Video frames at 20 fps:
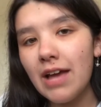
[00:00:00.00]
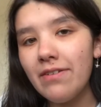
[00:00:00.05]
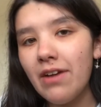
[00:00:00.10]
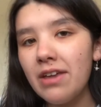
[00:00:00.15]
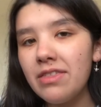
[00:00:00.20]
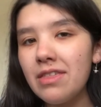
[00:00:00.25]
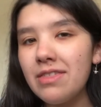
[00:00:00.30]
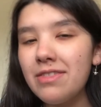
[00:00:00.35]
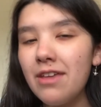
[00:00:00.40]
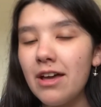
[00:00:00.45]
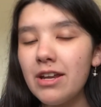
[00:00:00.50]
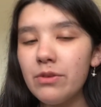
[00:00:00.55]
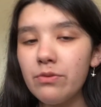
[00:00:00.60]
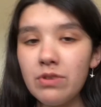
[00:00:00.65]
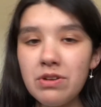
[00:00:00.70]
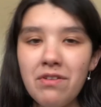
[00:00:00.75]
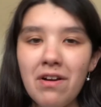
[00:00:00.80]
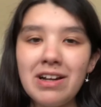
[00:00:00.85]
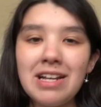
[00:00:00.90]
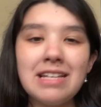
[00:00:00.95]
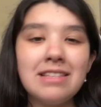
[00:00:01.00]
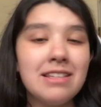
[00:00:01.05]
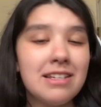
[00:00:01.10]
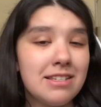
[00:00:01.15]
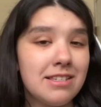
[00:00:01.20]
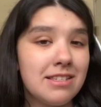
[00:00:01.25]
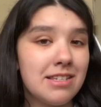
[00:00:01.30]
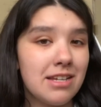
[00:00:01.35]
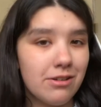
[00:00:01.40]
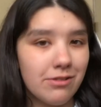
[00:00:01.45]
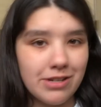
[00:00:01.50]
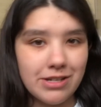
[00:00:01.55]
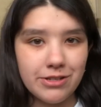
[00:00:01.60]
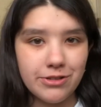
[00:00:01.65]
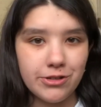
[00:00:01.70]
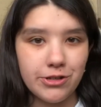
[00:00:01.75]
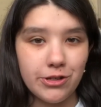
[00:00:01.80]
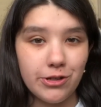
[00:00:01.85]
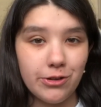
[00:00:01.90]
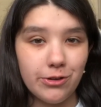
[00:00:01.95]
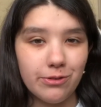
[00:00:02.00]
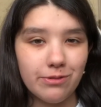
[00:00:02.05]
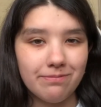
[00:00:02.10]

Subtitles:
had the thought of rewriting this series too.